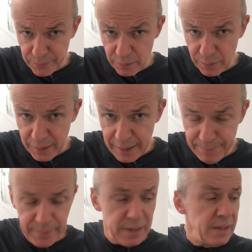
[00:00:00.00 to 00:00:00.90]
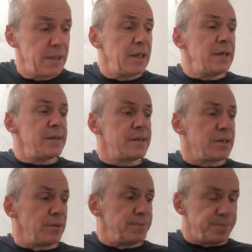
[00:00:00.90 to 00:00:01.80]
Okay,
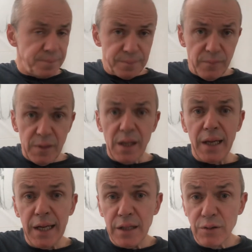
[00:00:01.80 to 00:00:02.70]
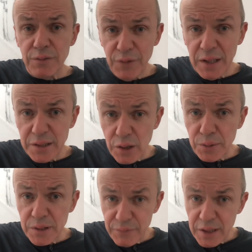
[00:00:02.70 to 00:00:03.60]
so it goes verse,
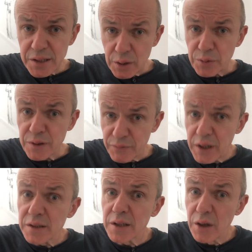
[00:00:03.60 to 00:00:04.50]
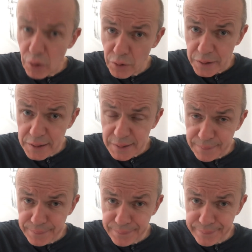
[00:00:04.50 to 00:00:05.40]
chorus, verse, chorus, verse, chorus.
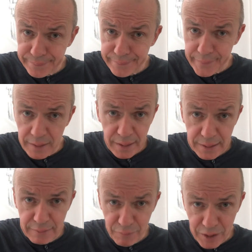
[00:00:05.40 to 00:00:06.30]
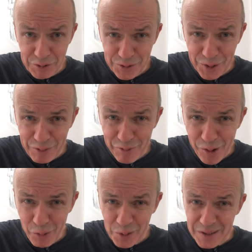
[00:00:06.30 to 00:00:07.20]
Very
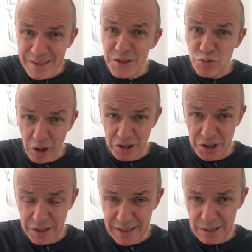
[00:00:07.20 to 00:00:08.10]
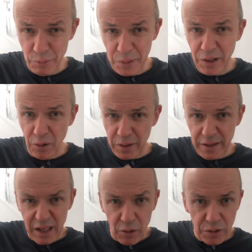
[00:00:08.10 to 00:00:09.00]
straightforward structure. That's what we call it,
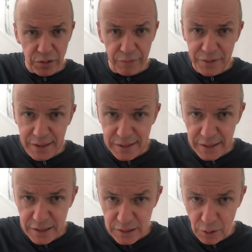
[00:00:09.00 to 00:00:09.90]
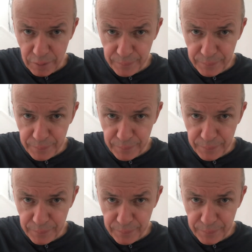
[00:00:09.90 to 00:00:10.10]
the order of things in a song.